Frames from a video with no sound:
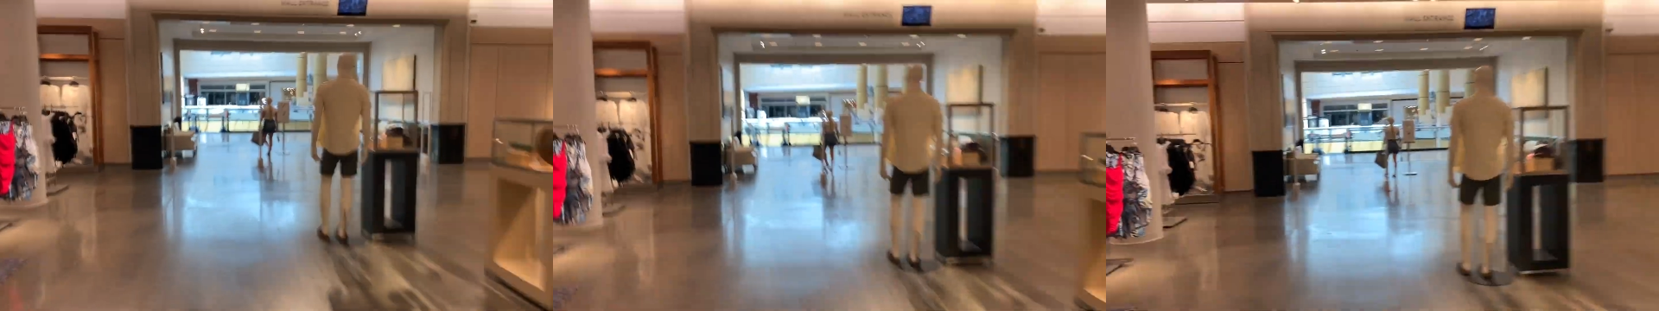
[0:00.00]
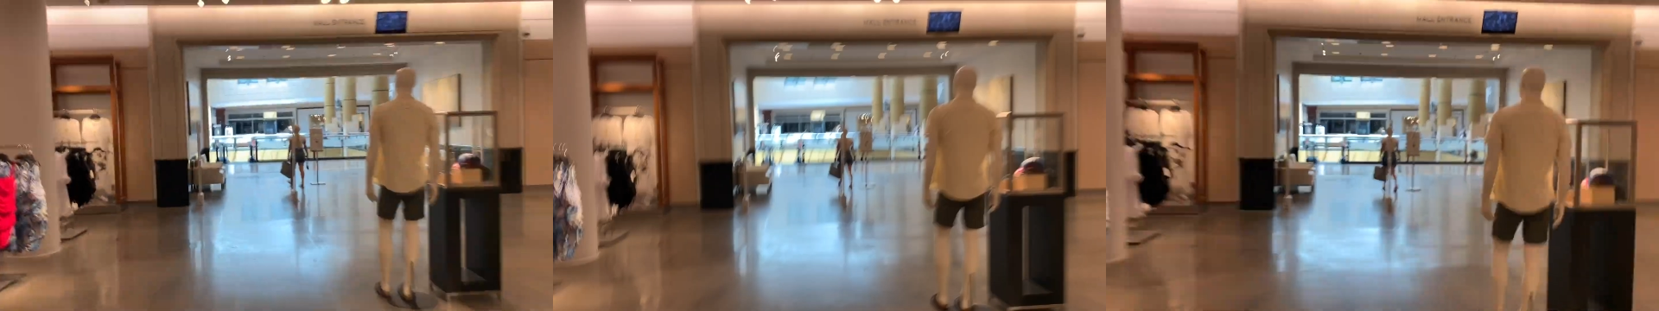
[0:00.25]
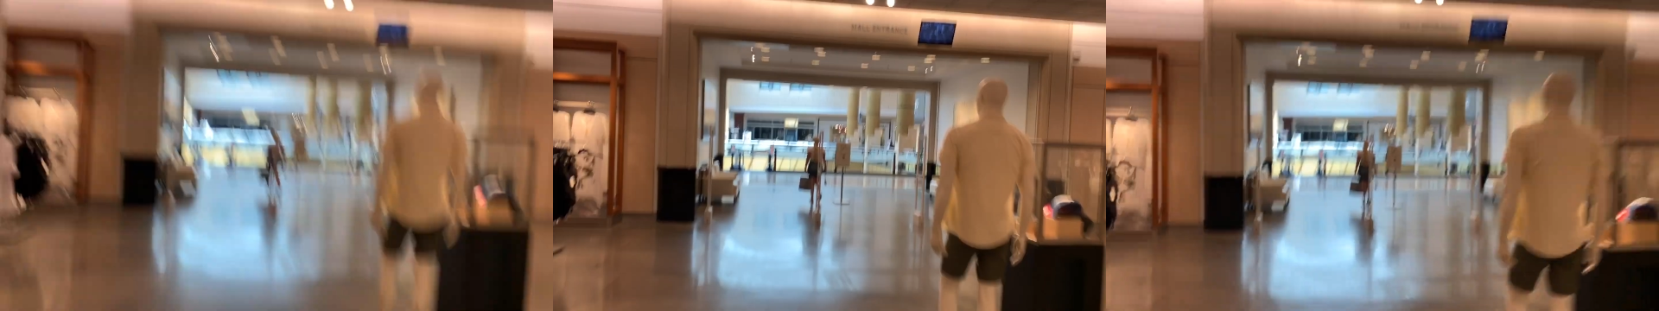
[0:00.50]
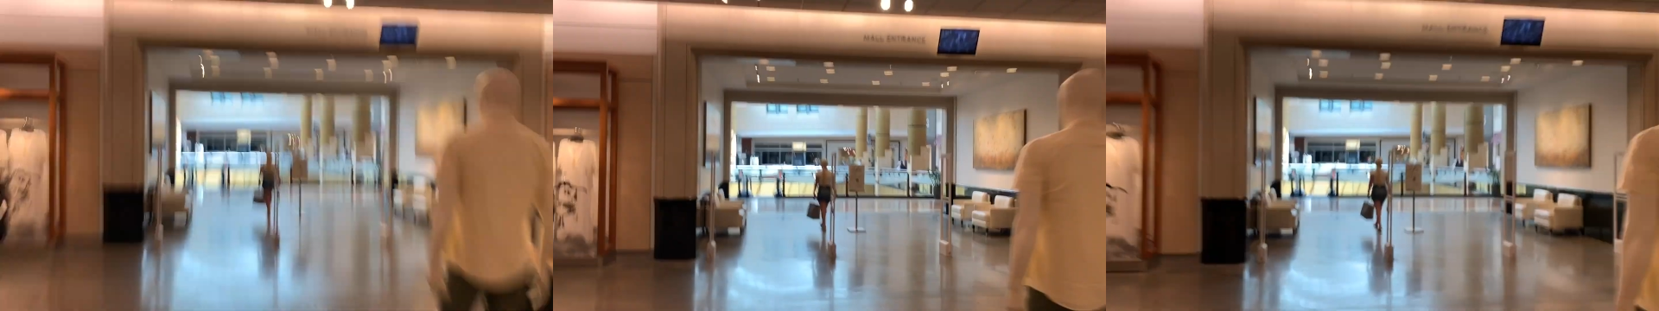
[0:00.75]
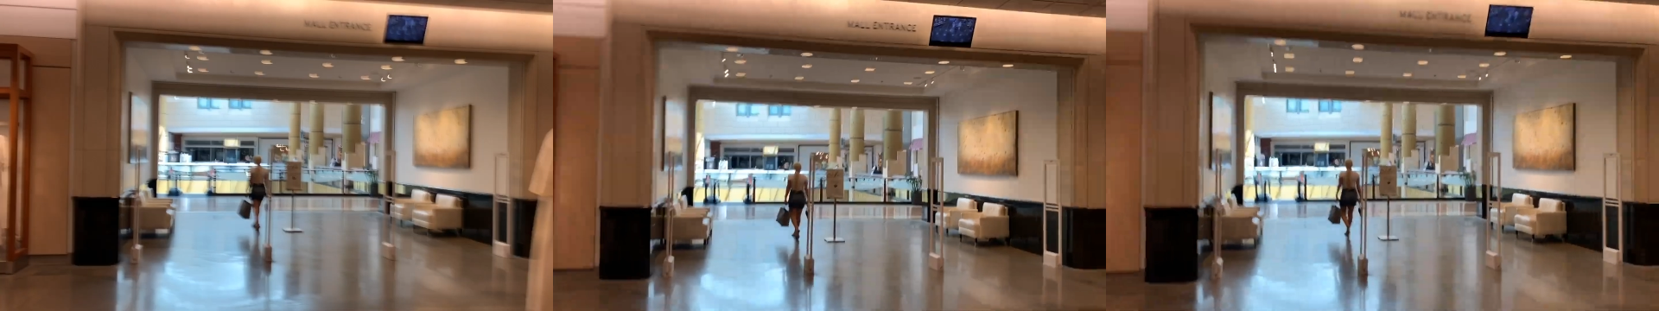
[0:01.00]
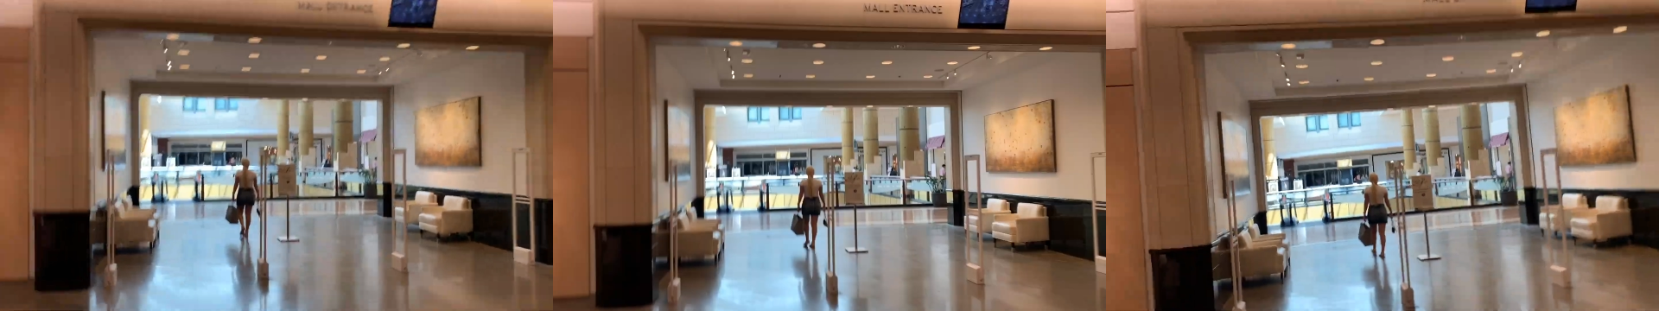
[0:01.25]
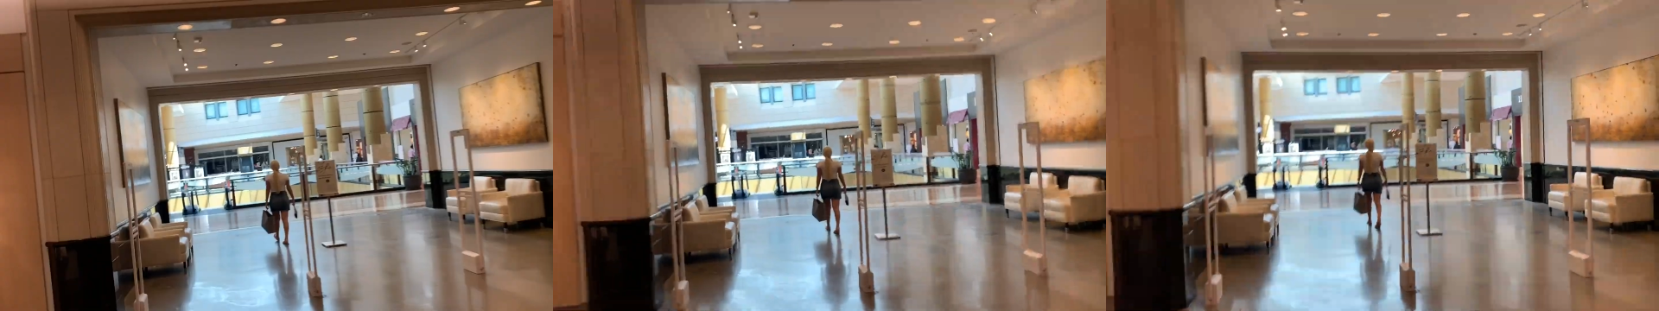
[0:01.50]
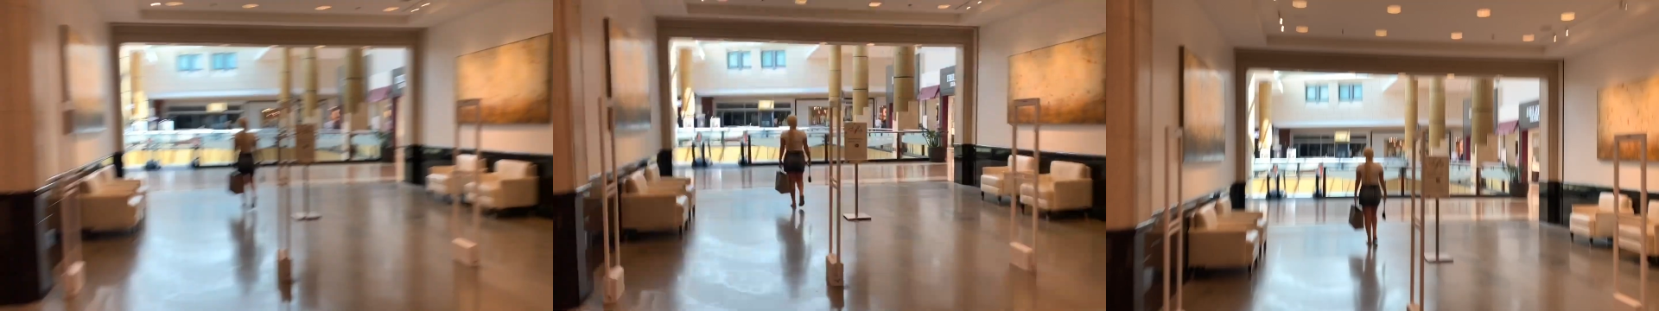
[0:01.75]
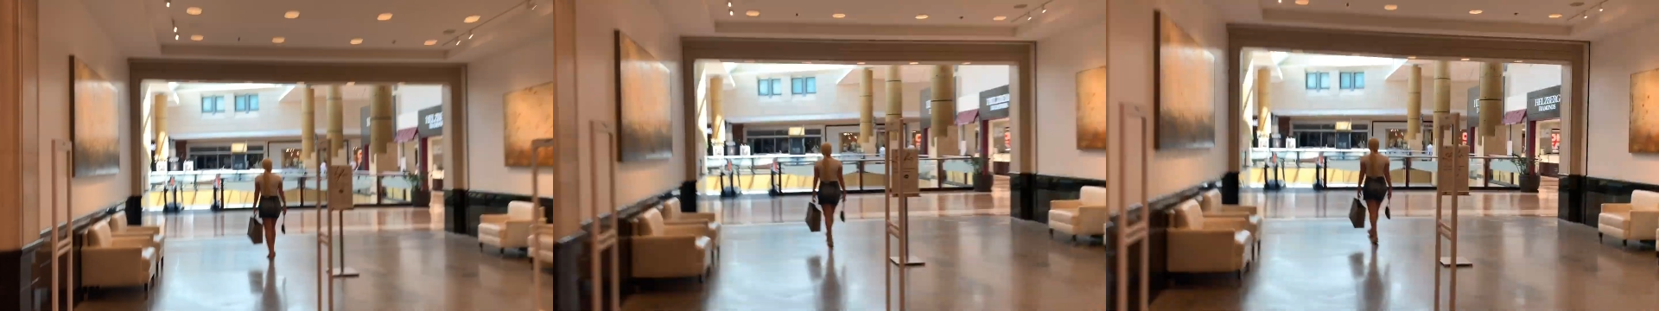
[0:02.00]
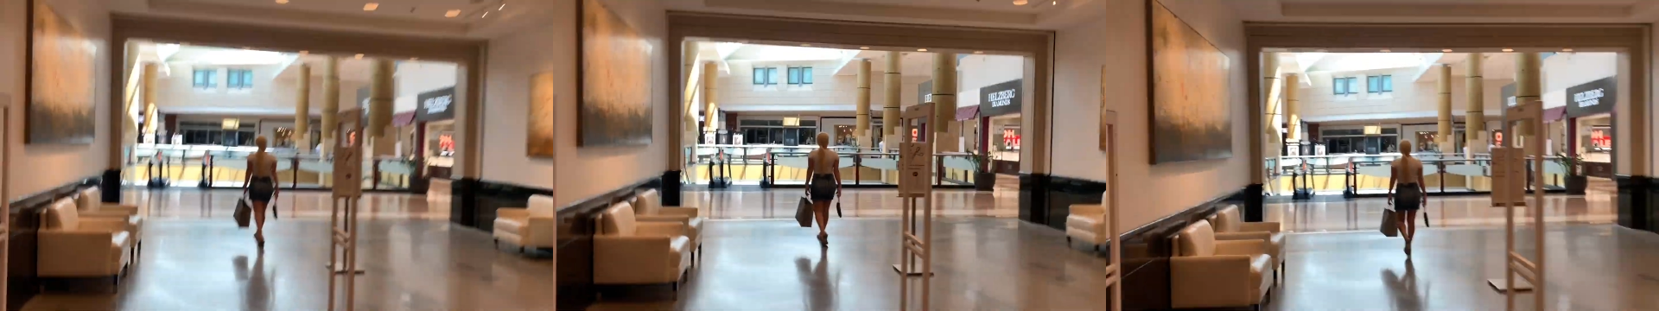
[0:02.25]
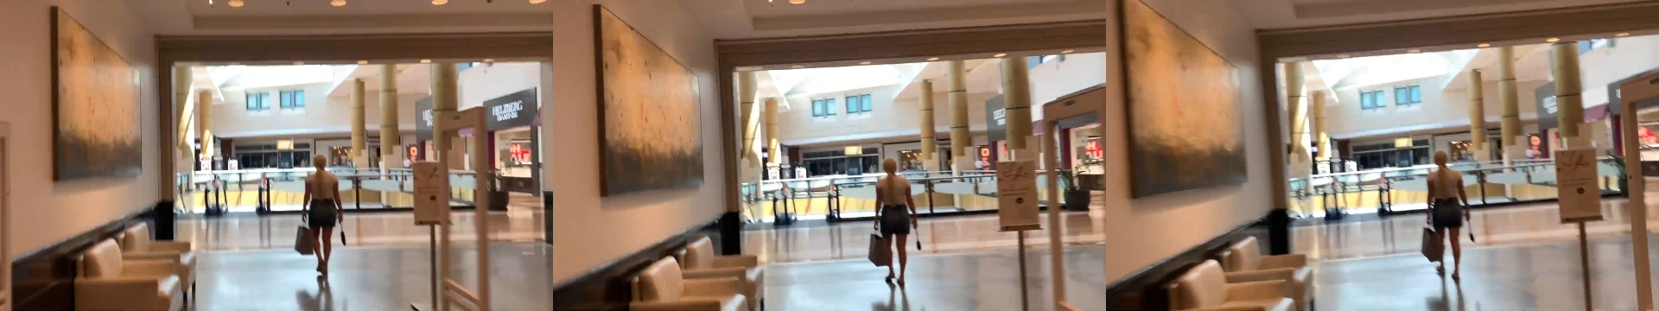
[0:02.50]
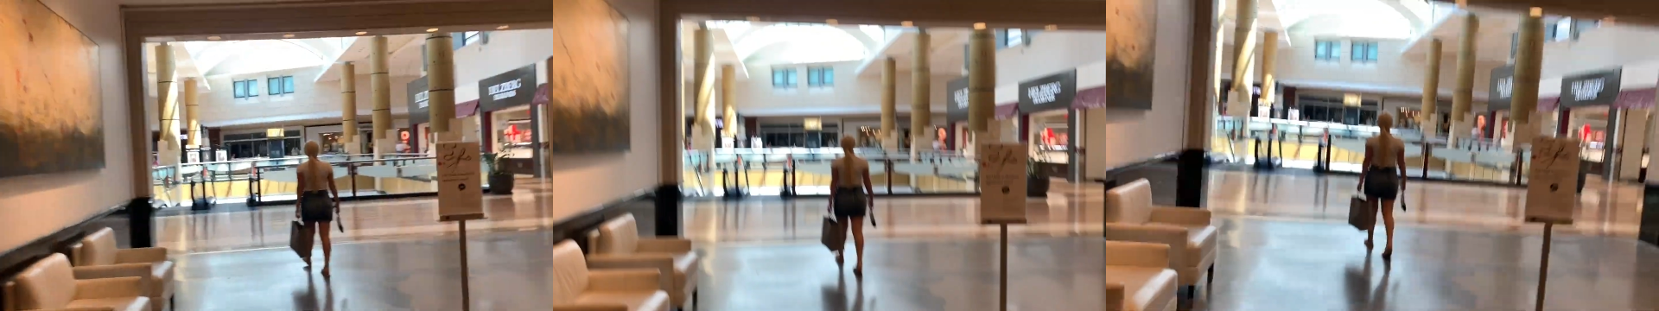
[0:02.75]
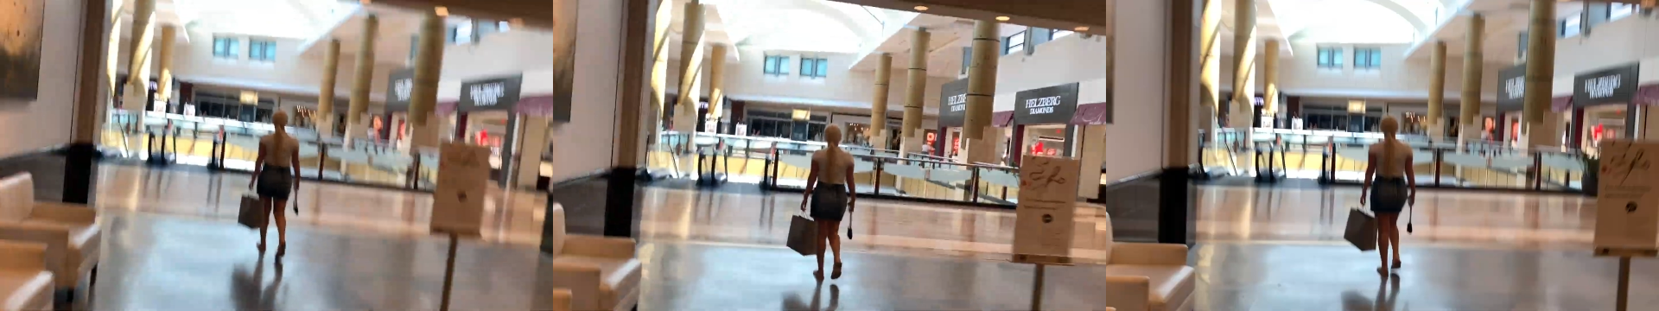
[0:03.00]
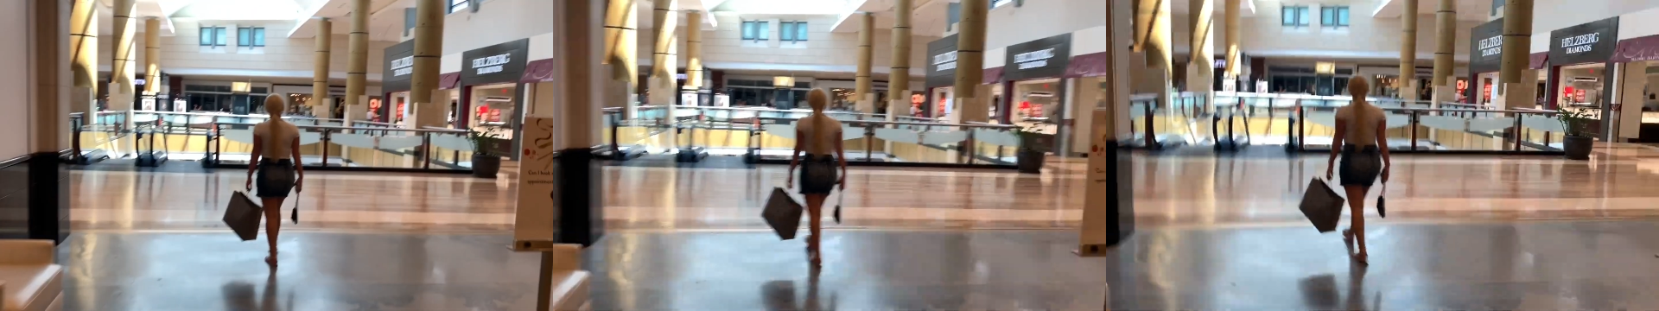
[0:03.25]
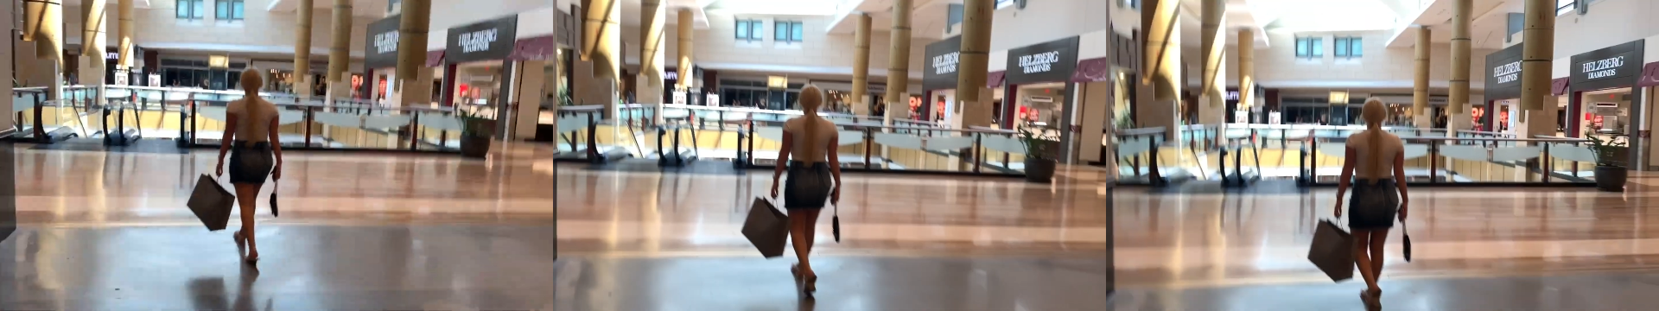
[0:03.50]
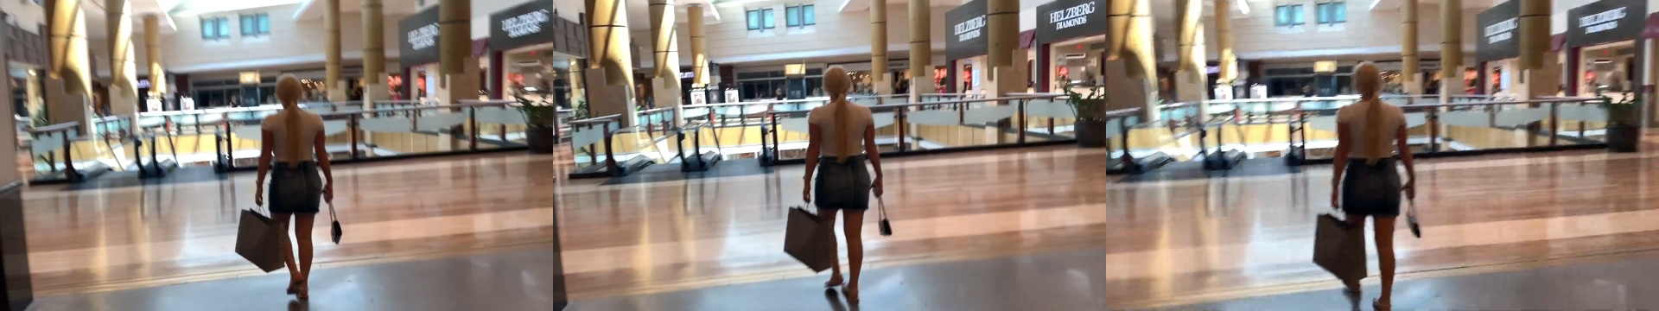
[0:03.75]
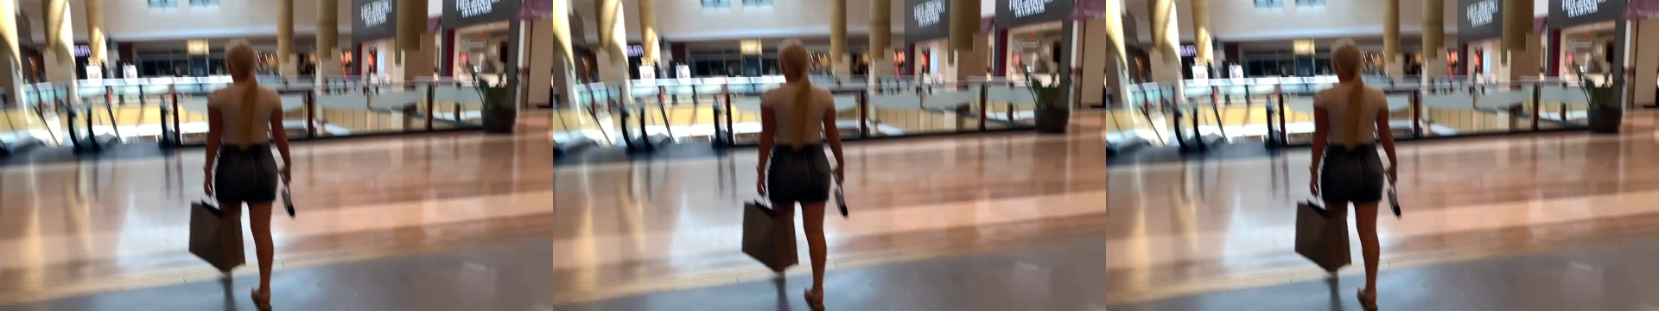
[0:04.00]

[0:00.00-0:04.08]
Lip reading: [unreadable: no face in view]